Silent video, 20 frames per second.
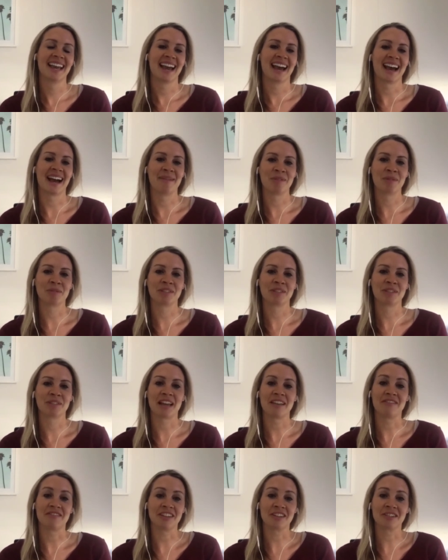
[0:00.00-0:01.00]
Um, there was
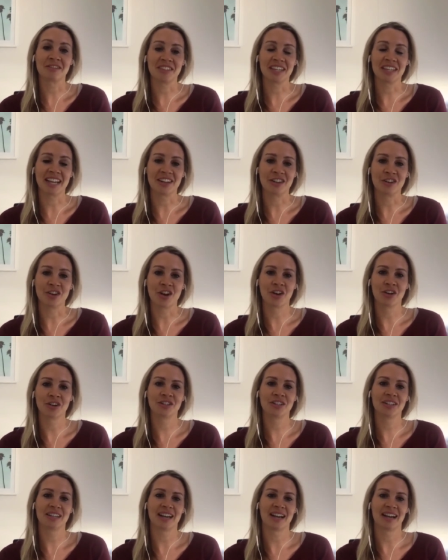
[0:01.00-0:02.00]
that fear of the
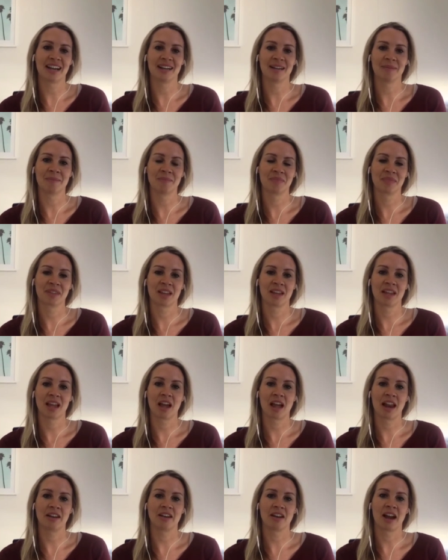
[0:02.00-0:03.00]
unknown, um,
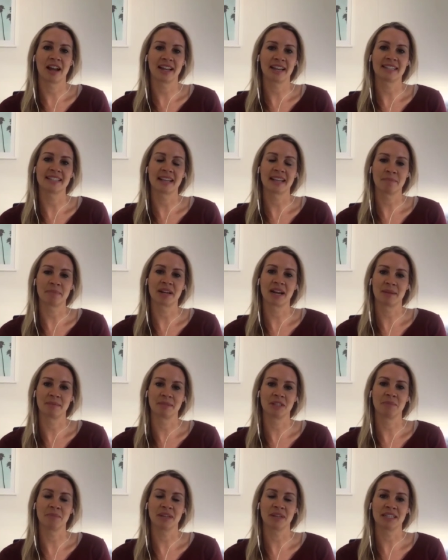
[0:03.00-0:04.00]
and I guess that becomes
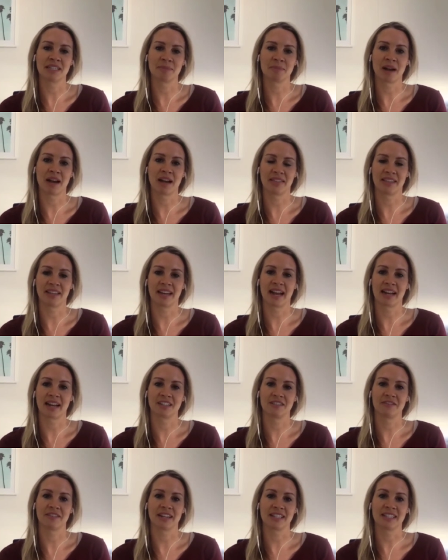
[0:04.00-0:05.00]
the biggest part that
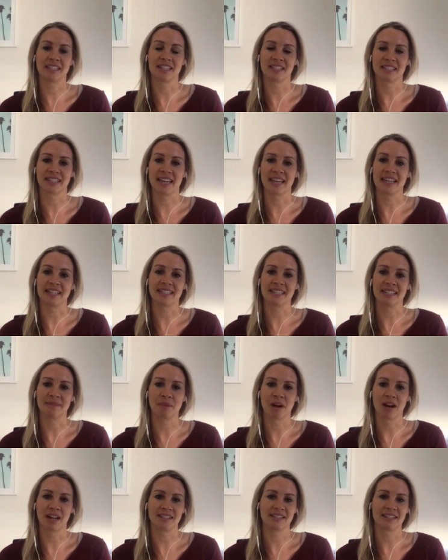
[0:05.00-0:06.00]
activates the scarcity
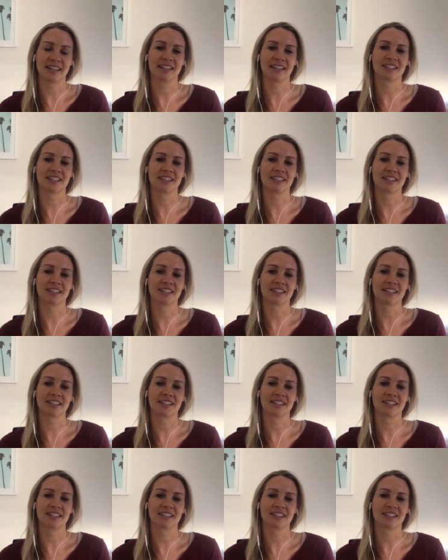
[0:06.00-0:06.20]
mindset.